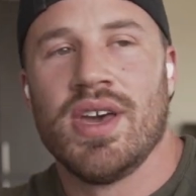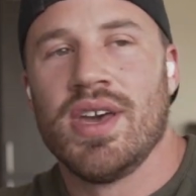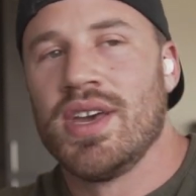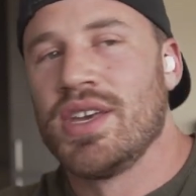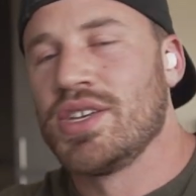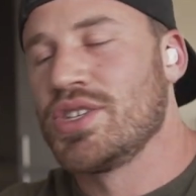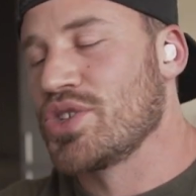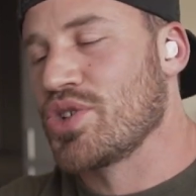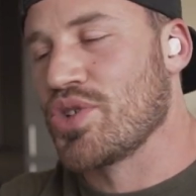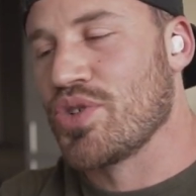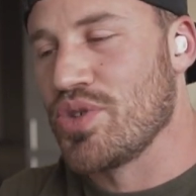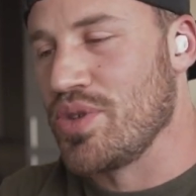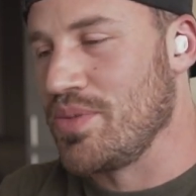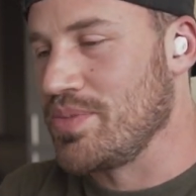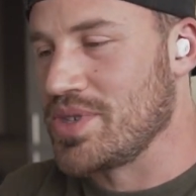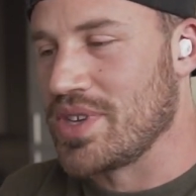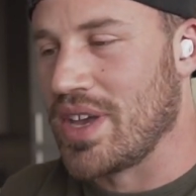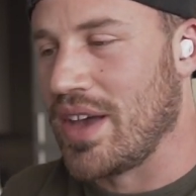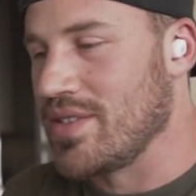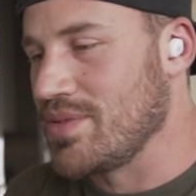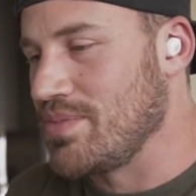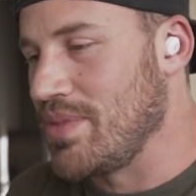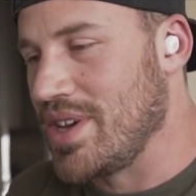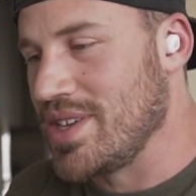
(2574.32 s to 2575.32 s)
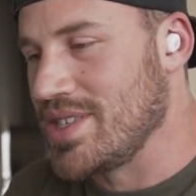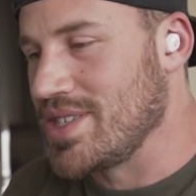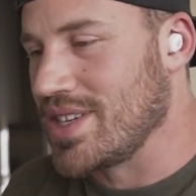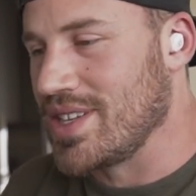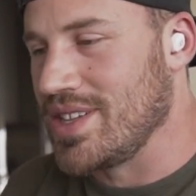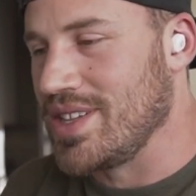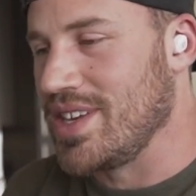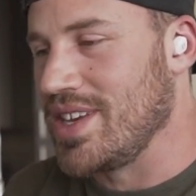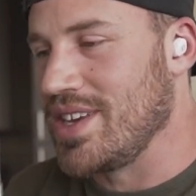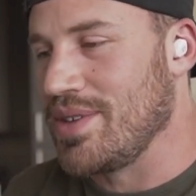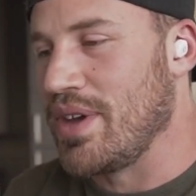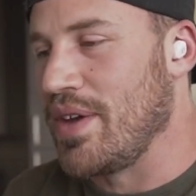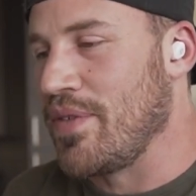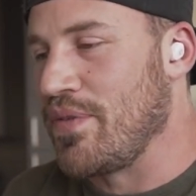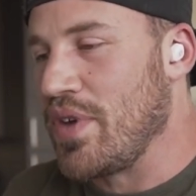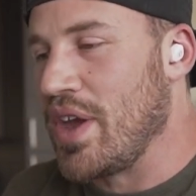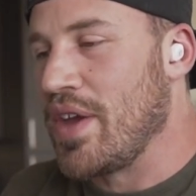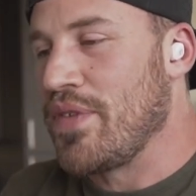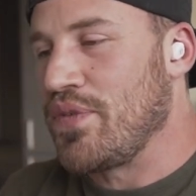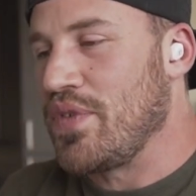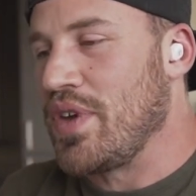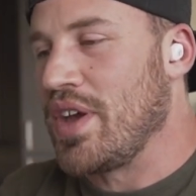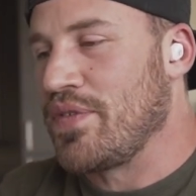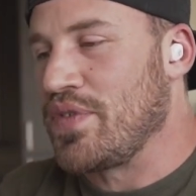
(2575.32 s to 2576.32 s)
screw themselves, basically.
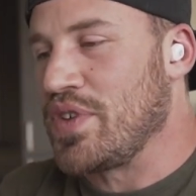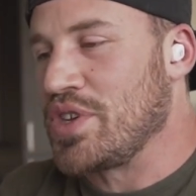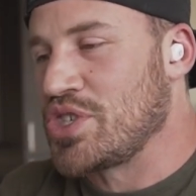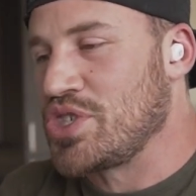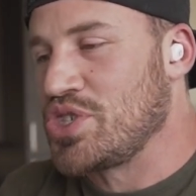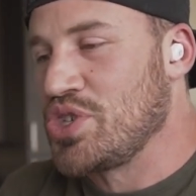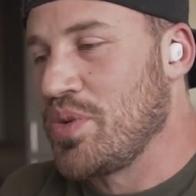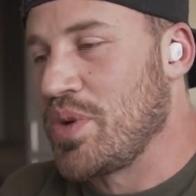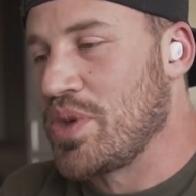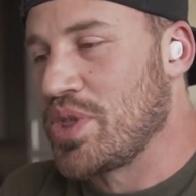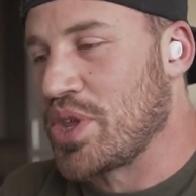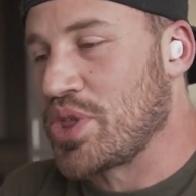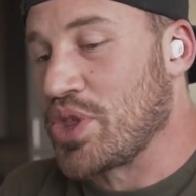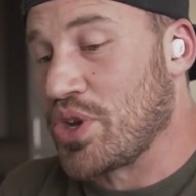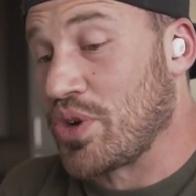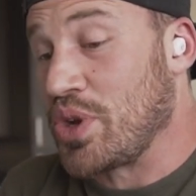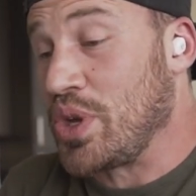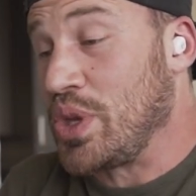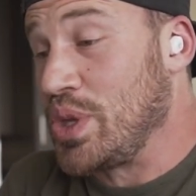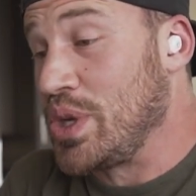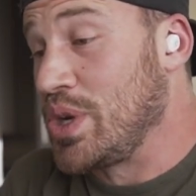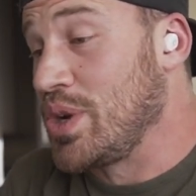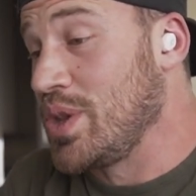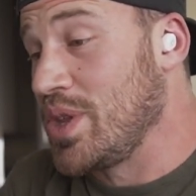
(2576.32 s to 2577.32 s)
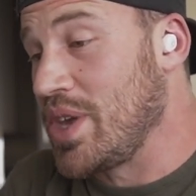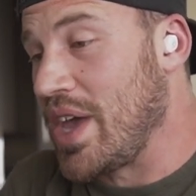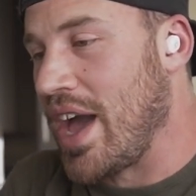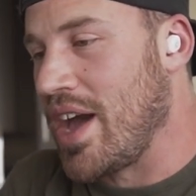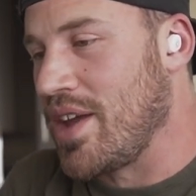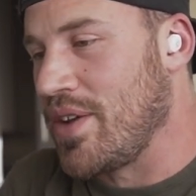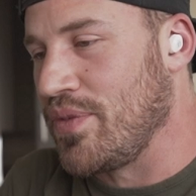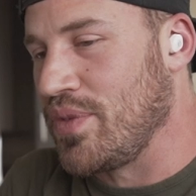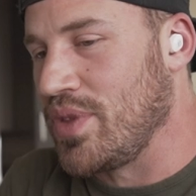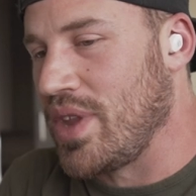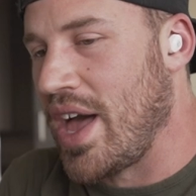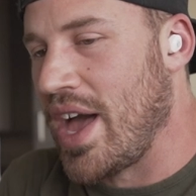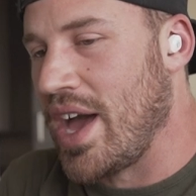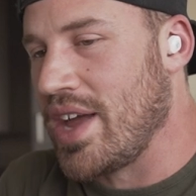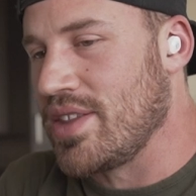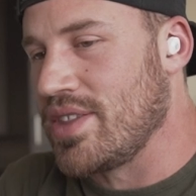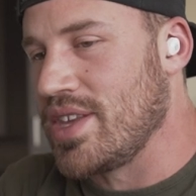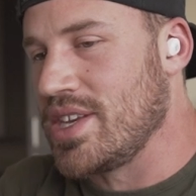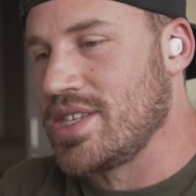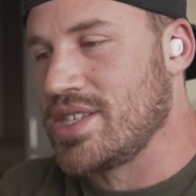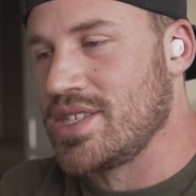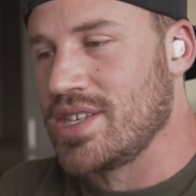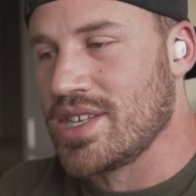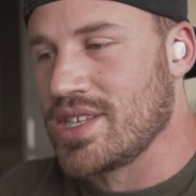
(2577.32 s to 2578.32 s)
If assuming that they're clearly out of line,
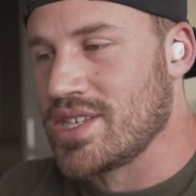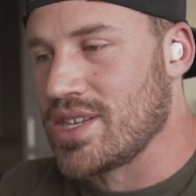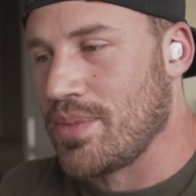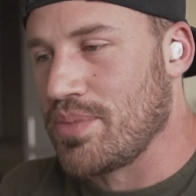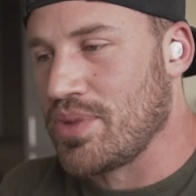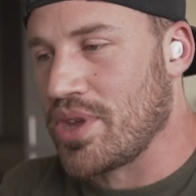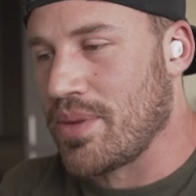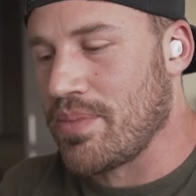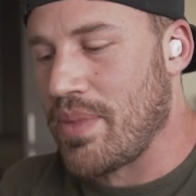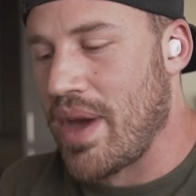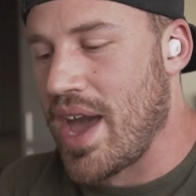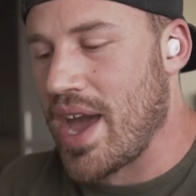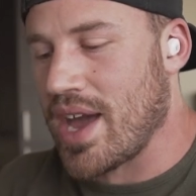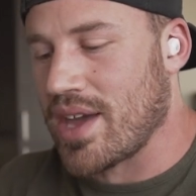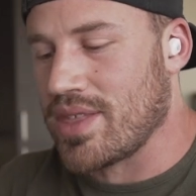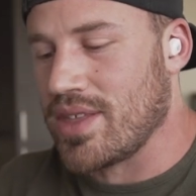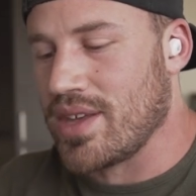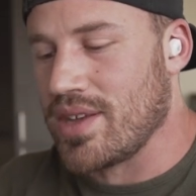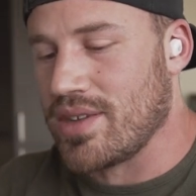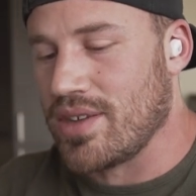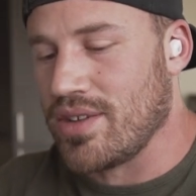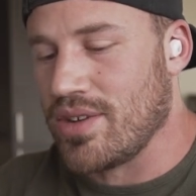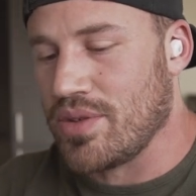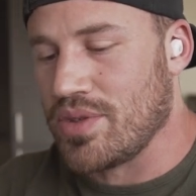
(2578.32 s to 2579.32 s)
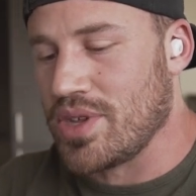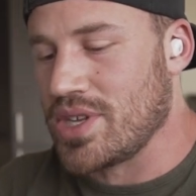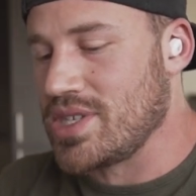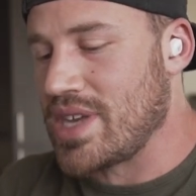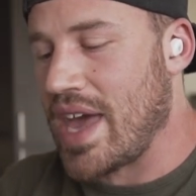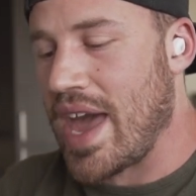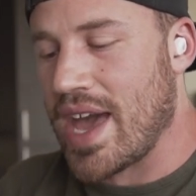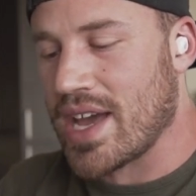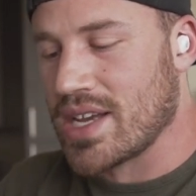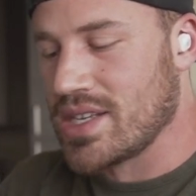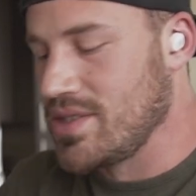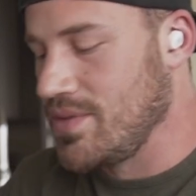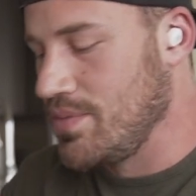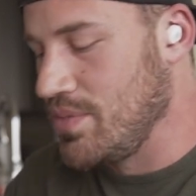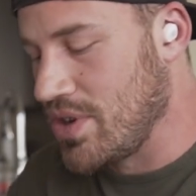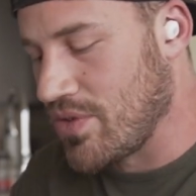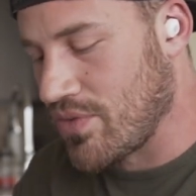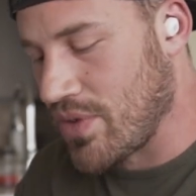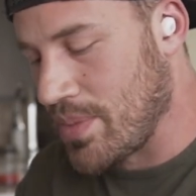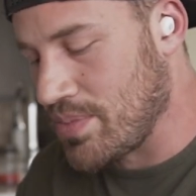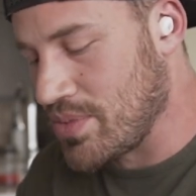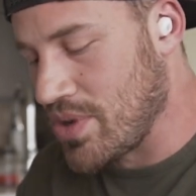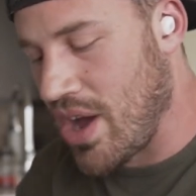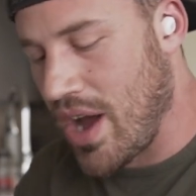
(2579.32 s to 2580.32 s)
they send something back that, you know, the tags have
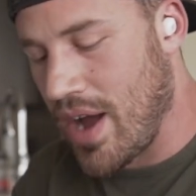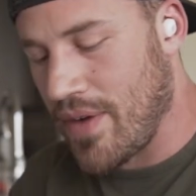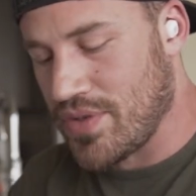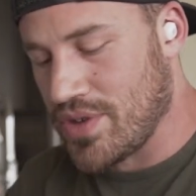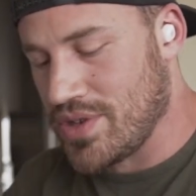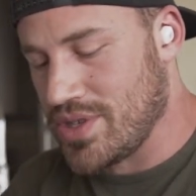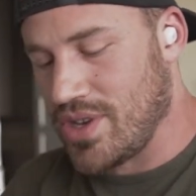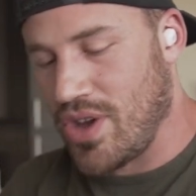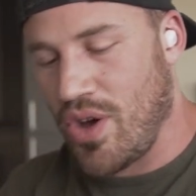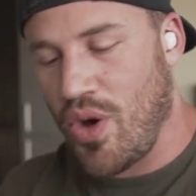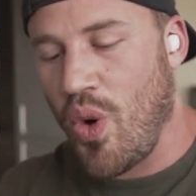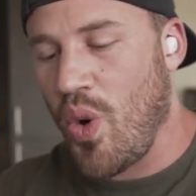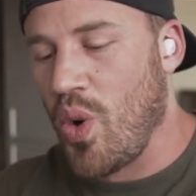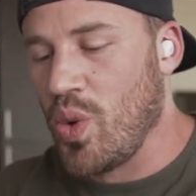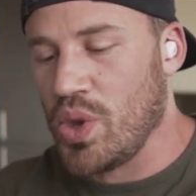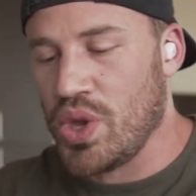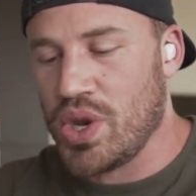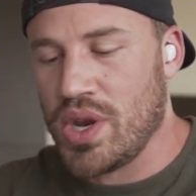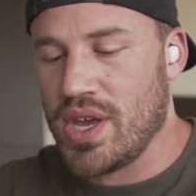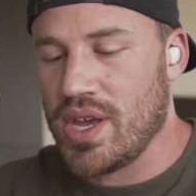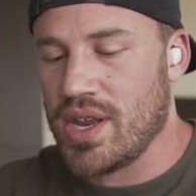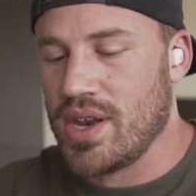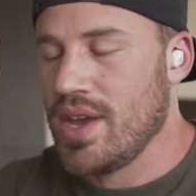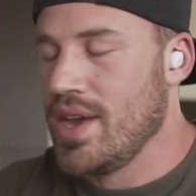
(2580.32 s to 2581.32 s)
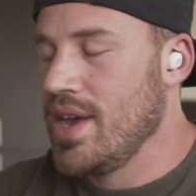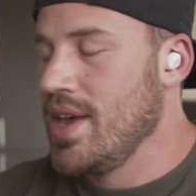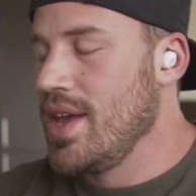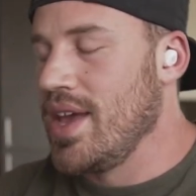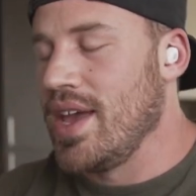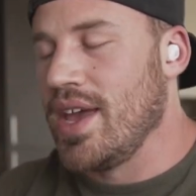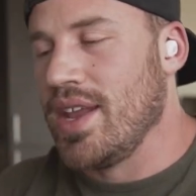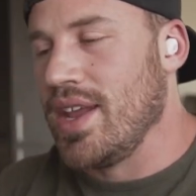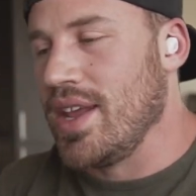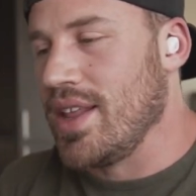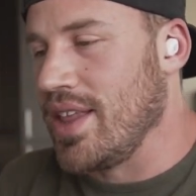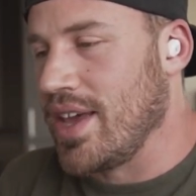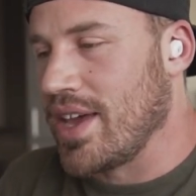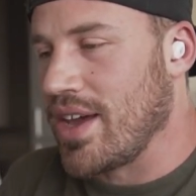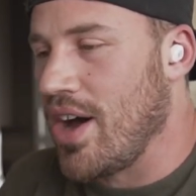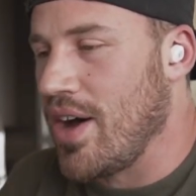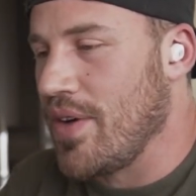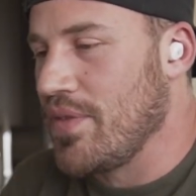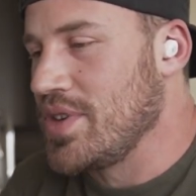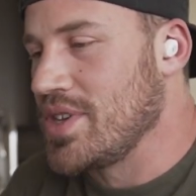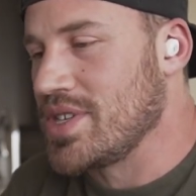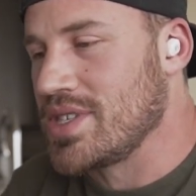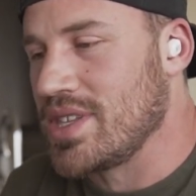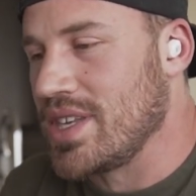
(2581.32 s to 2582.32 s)
been ripped off, there's a hole in it, and like
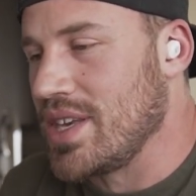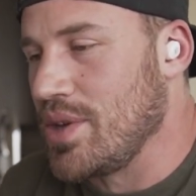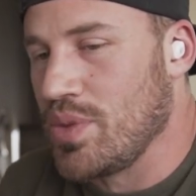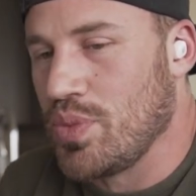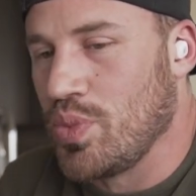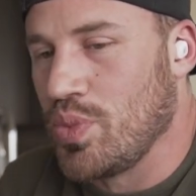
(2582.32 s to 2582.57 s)
obviously